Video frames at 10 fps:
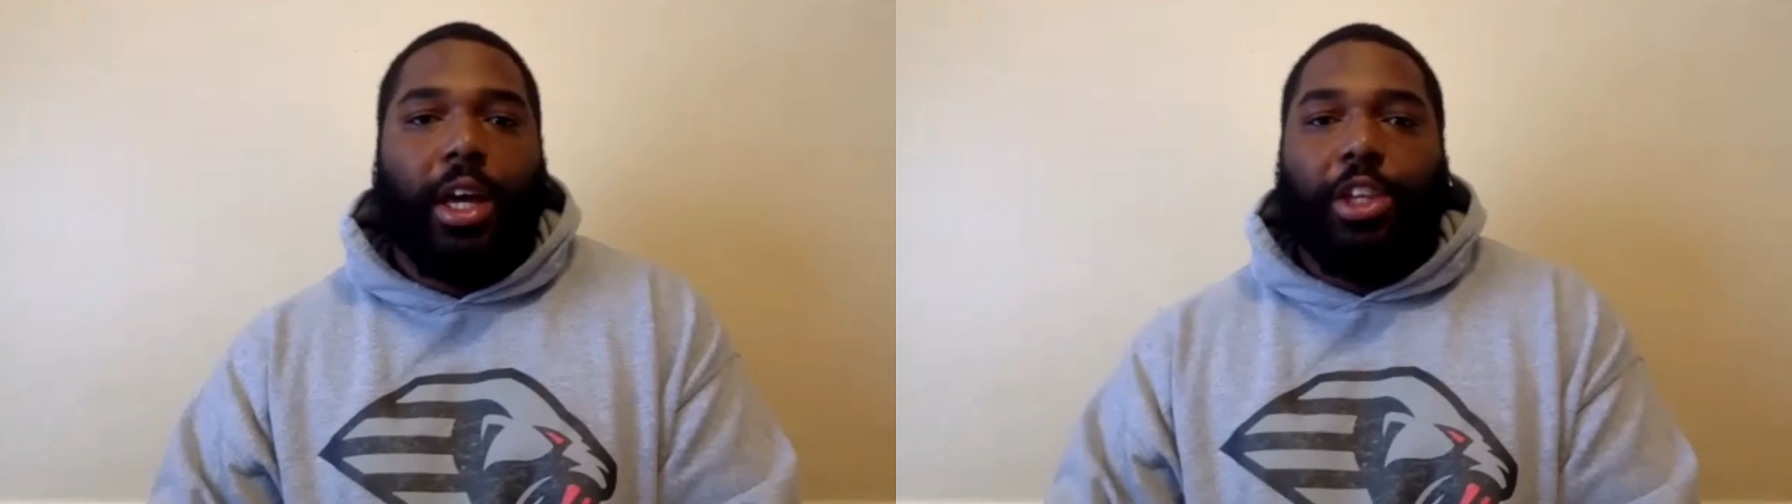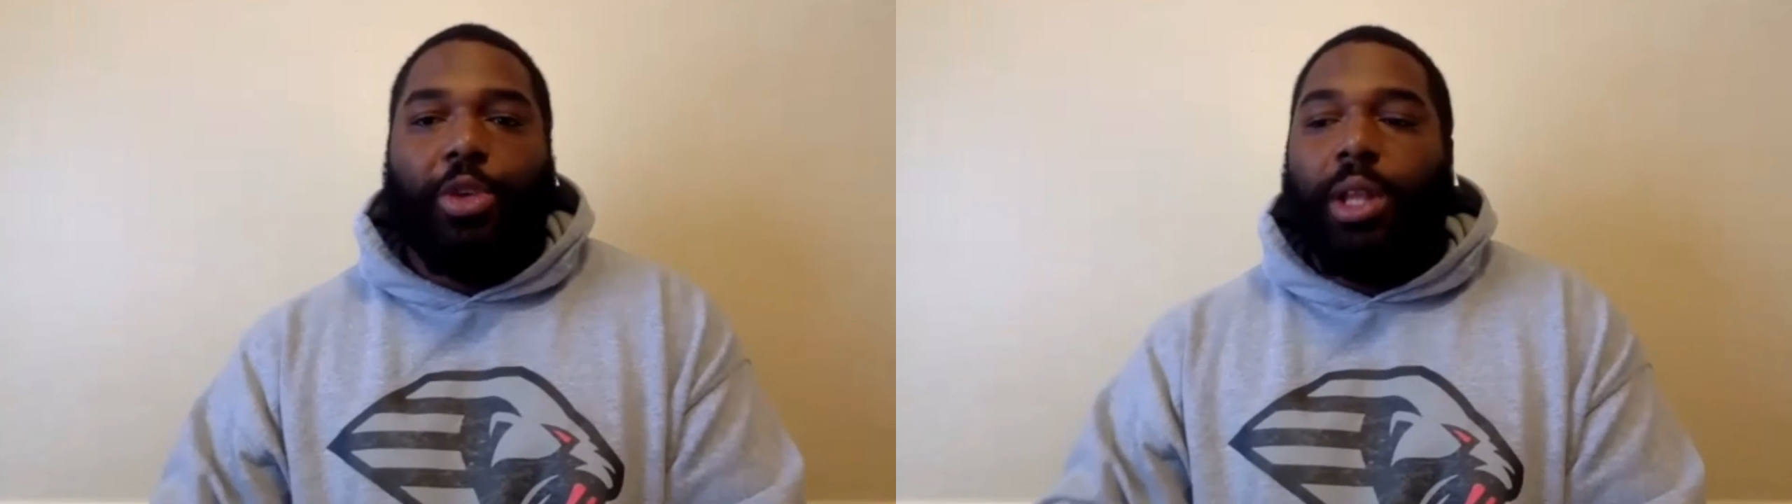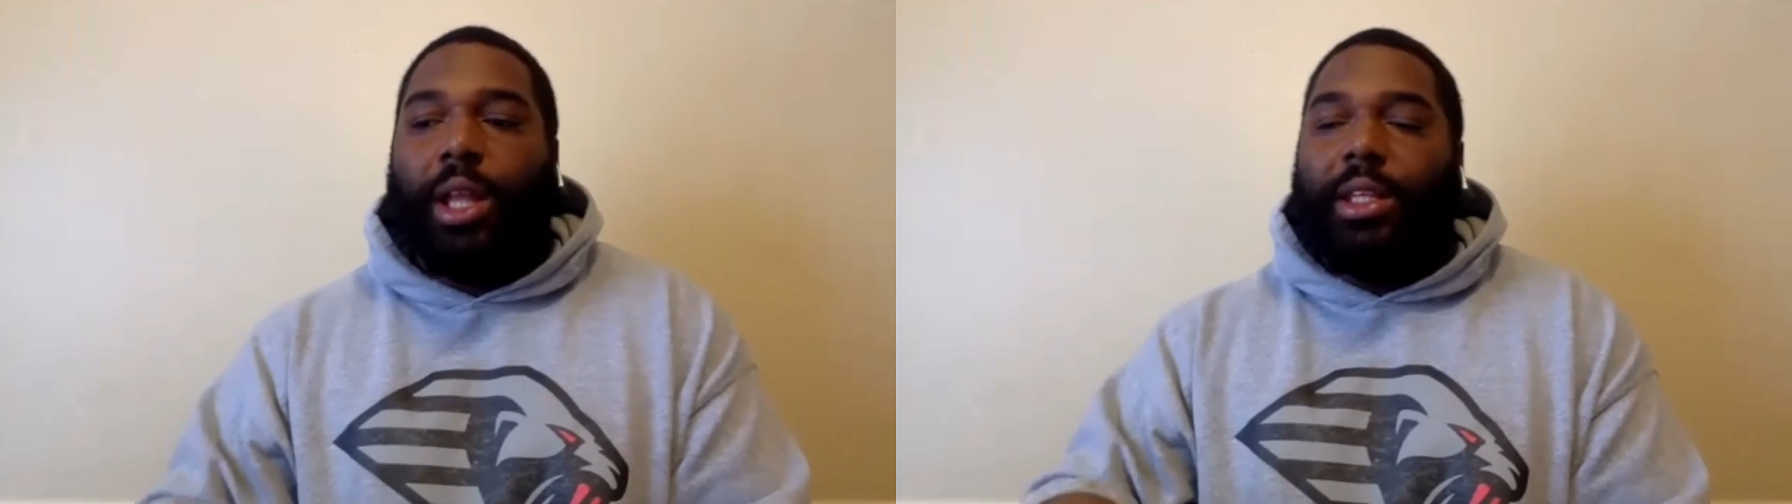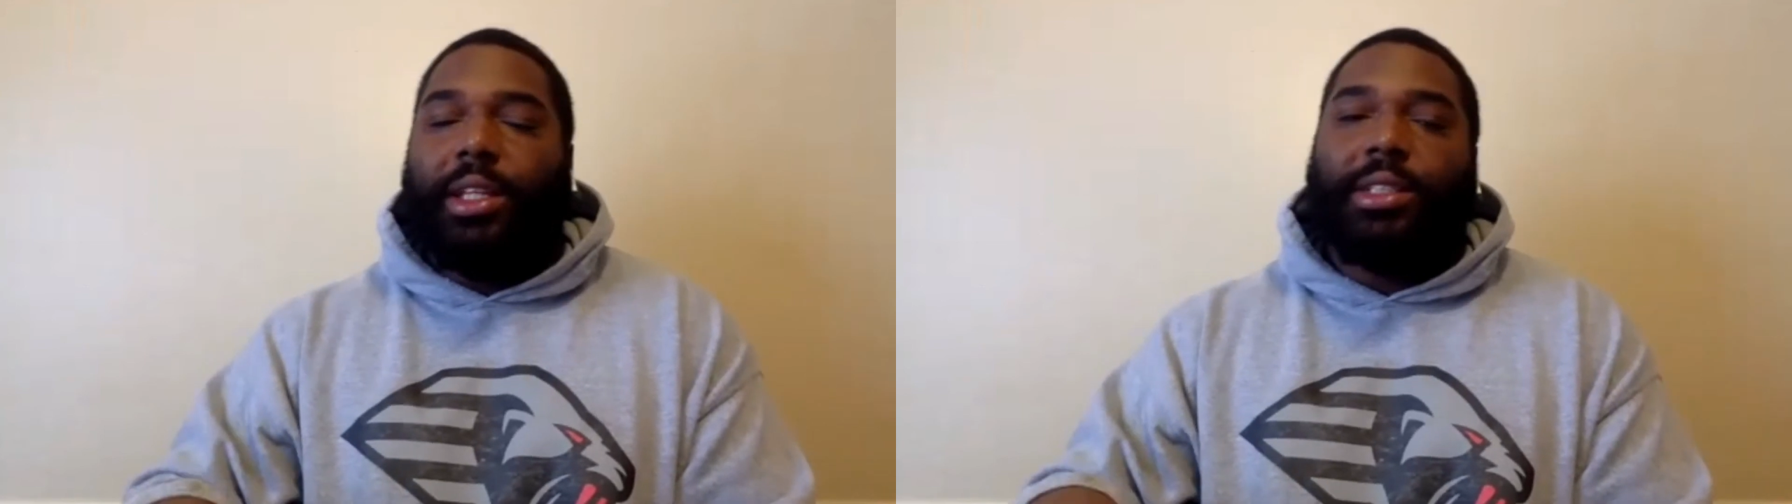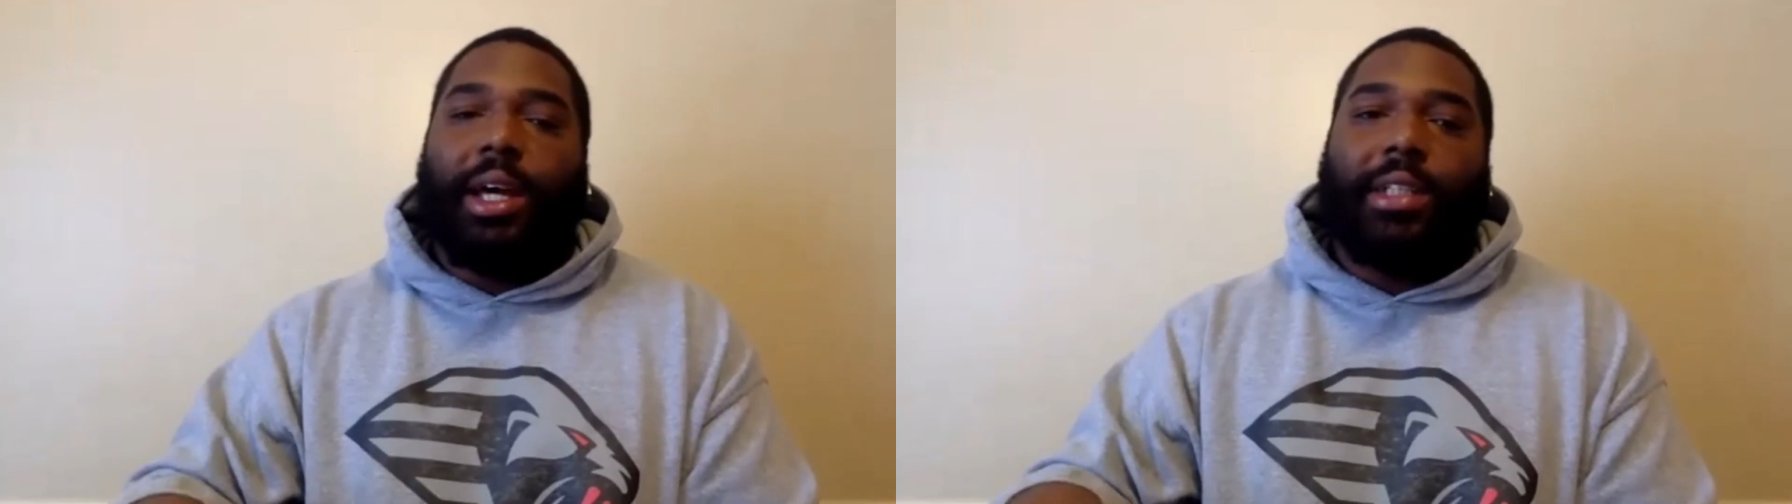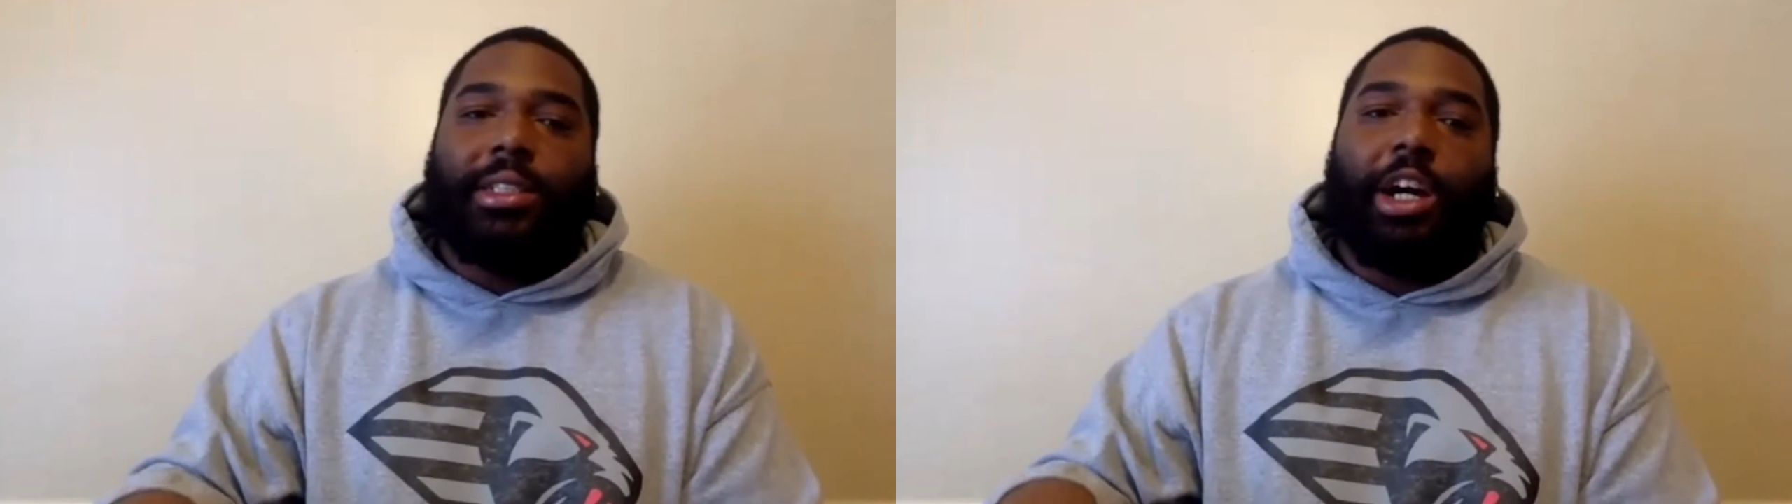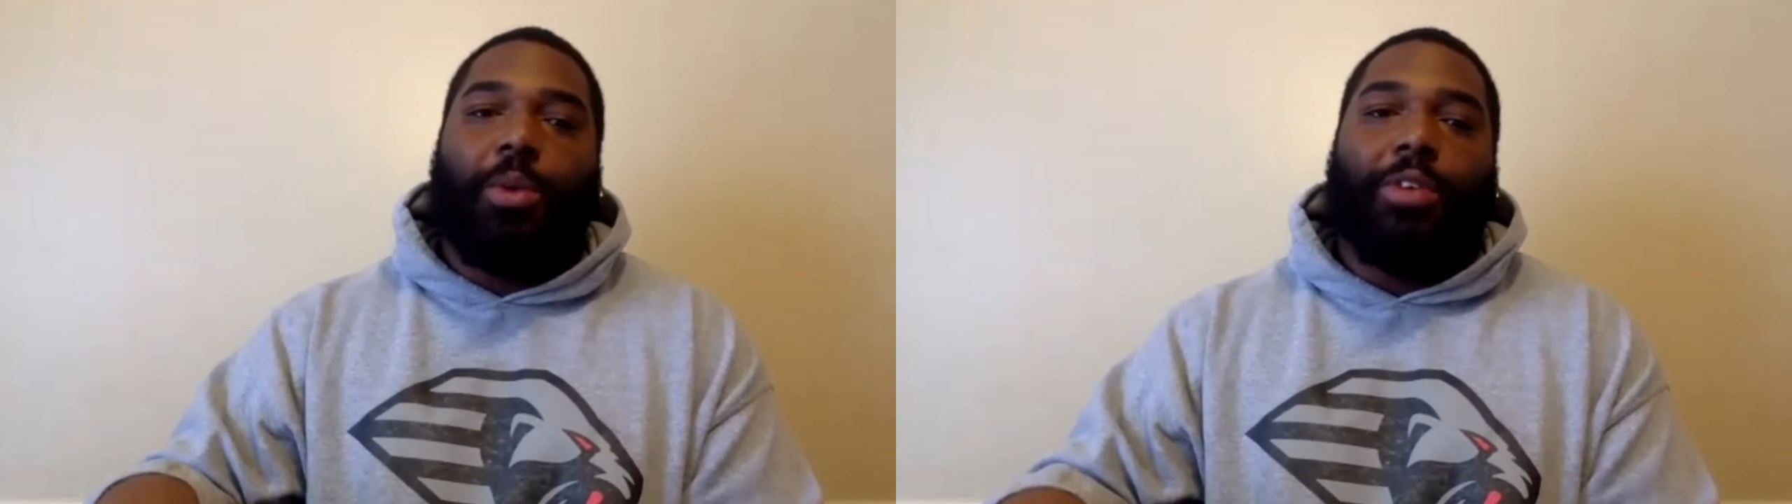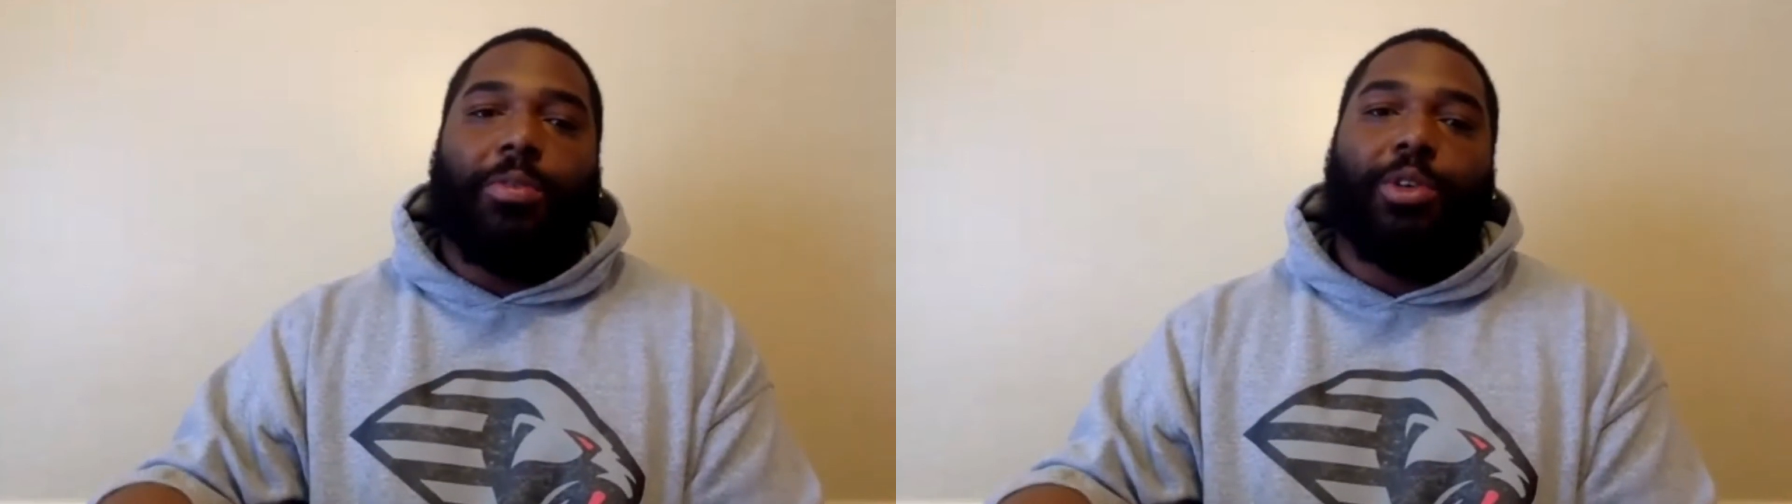You letting these guys take
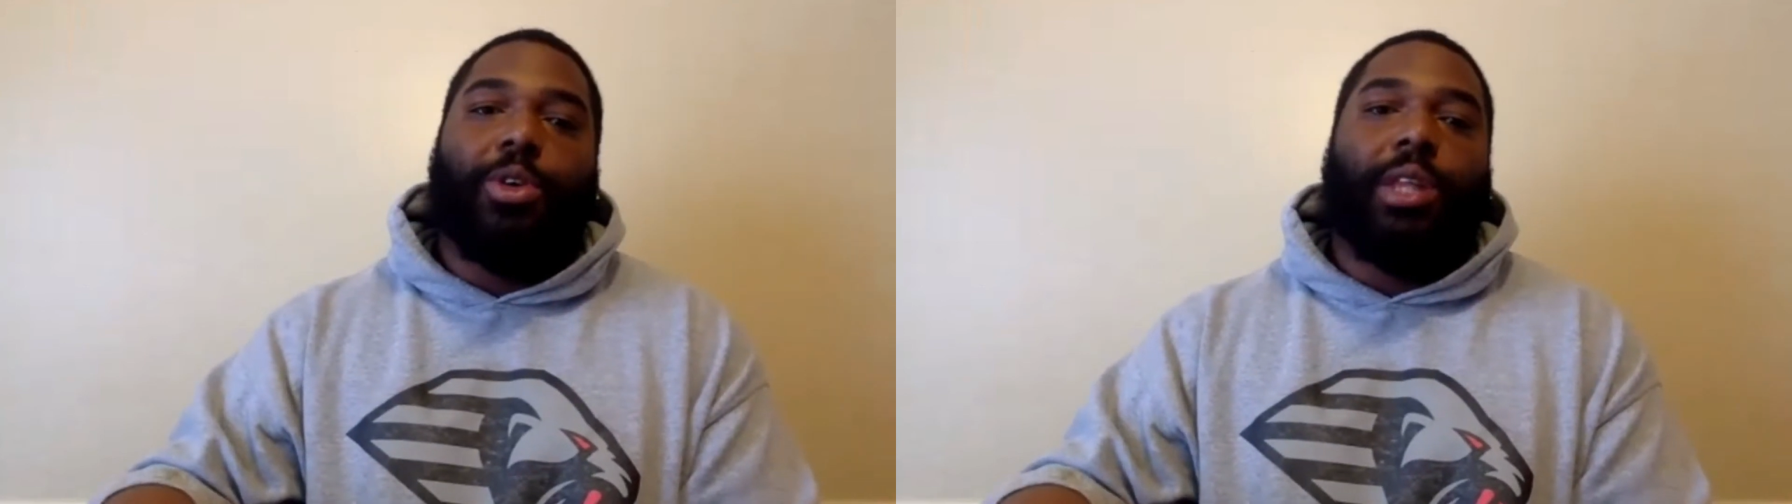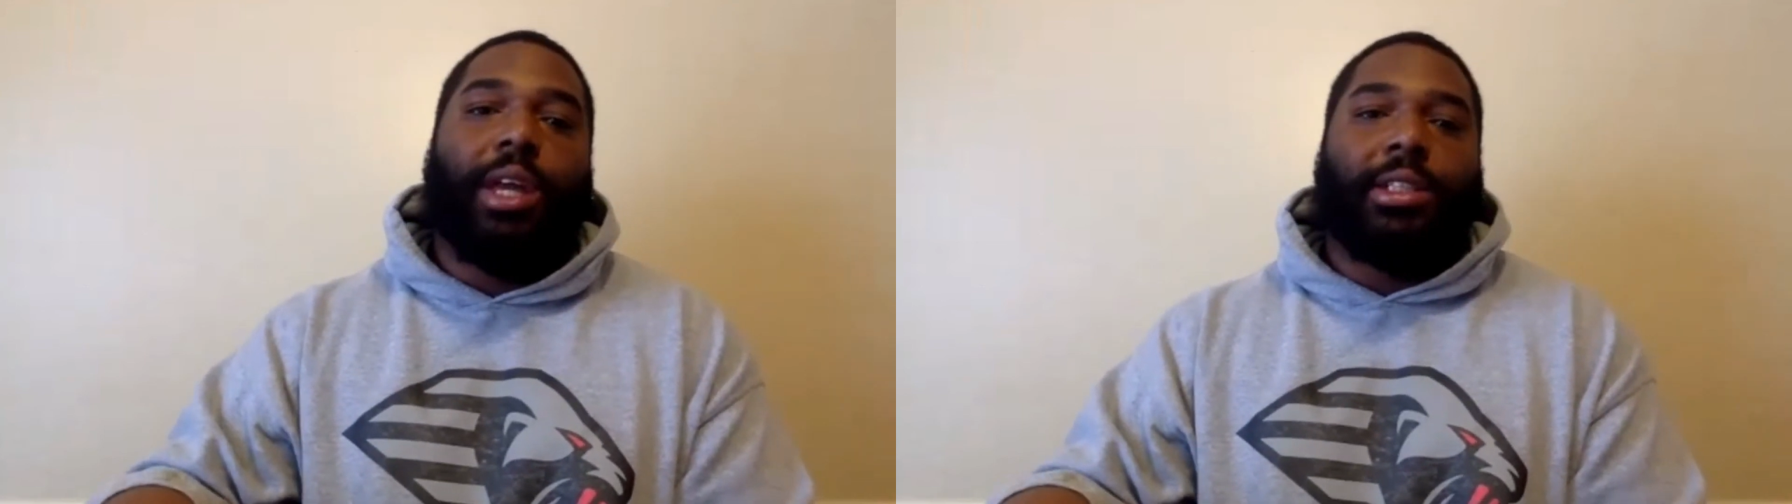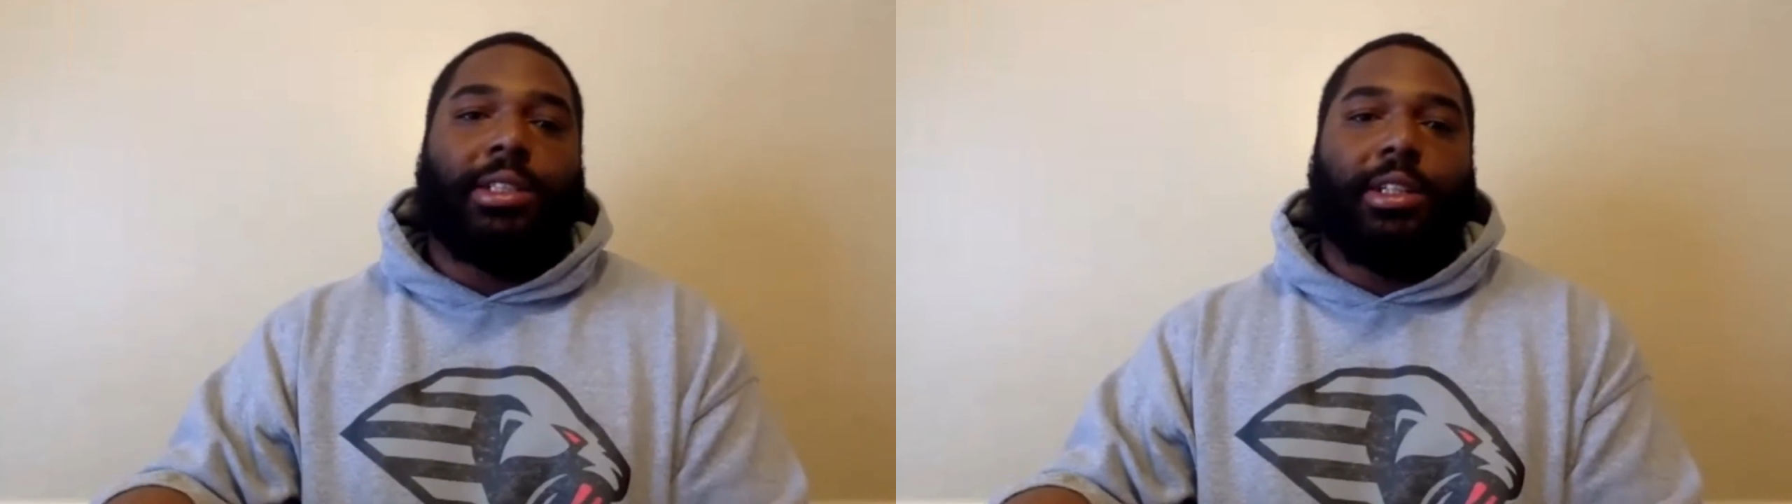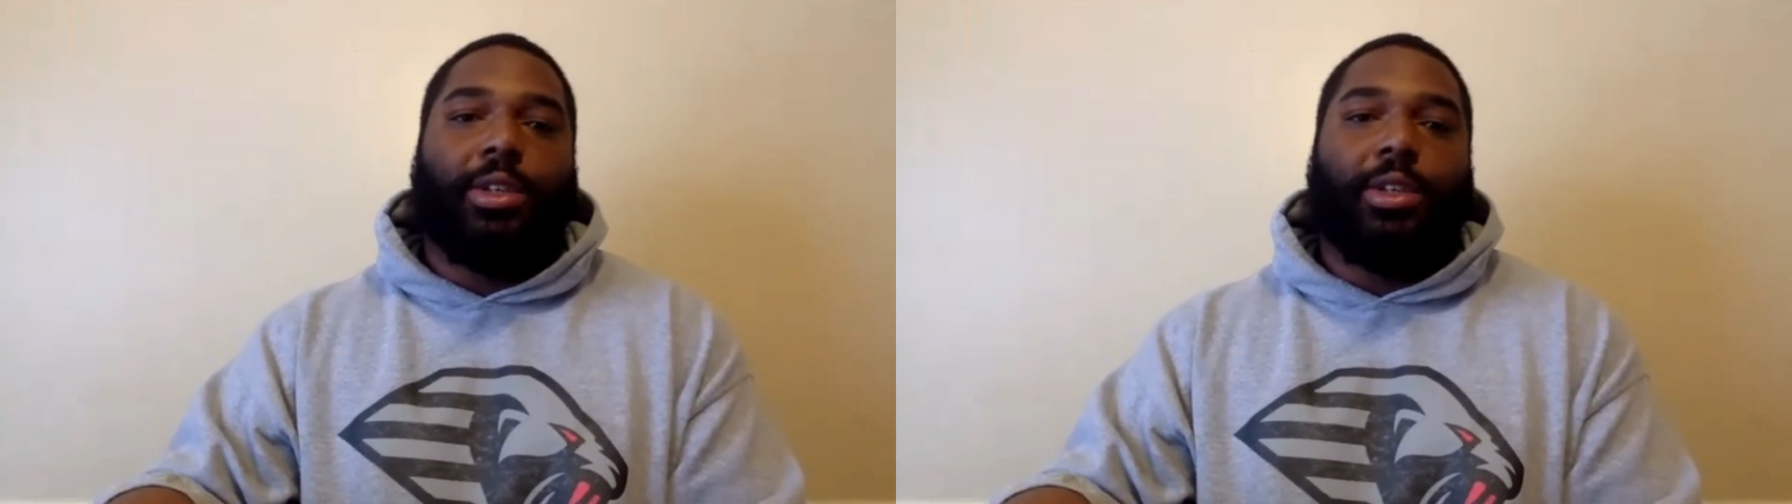away from your legacy